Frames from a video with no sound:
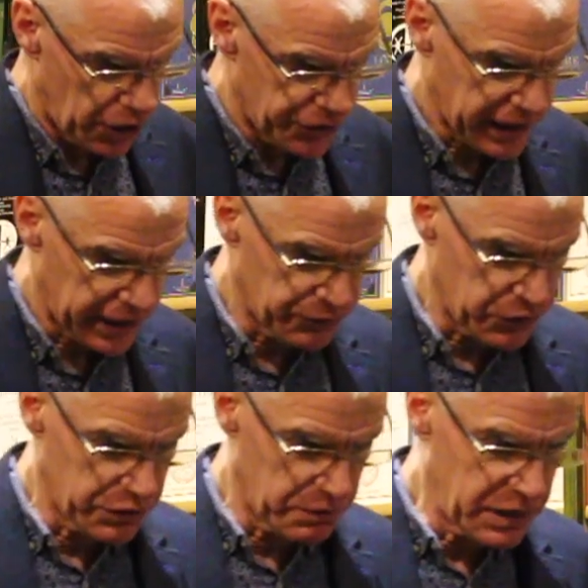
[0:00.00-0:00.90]
the kind of
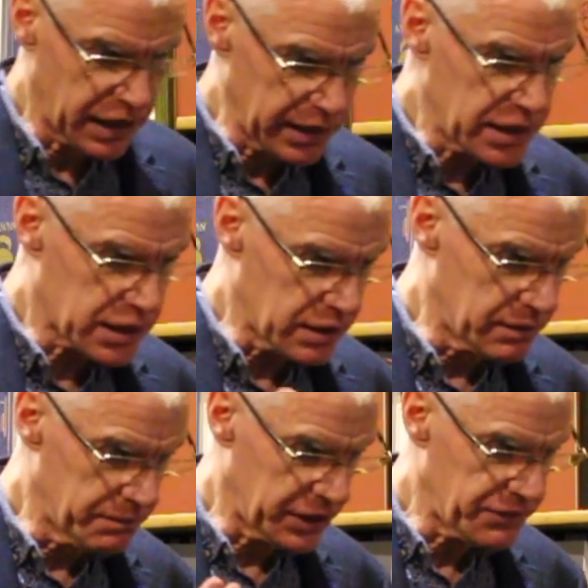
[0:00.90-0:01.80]
the, the Middle Eastern
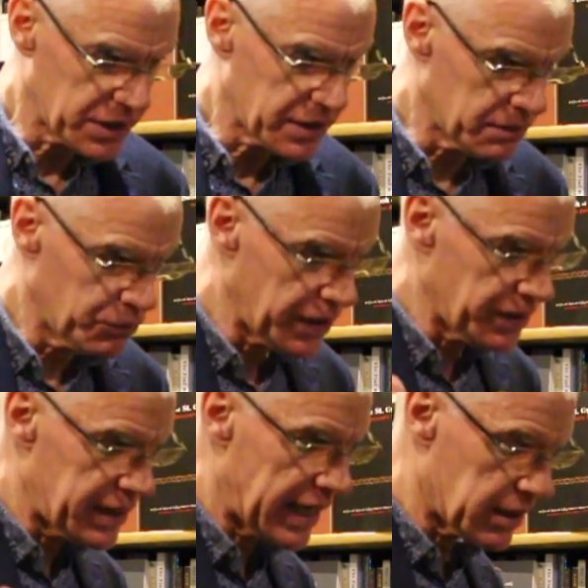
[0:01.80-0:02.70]
belief system within
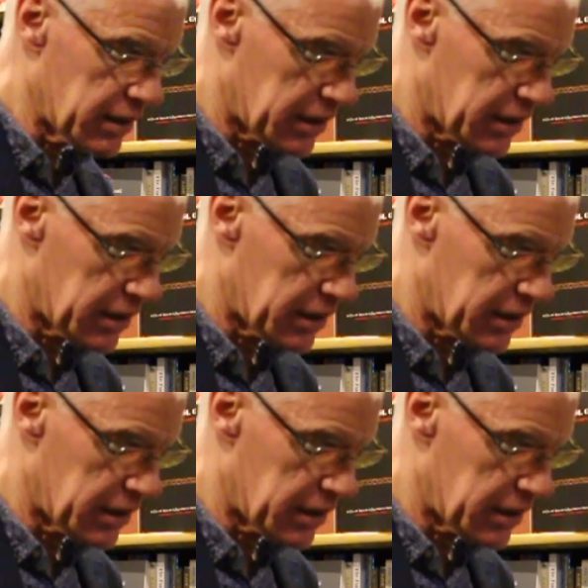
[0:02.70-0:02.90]
the desert,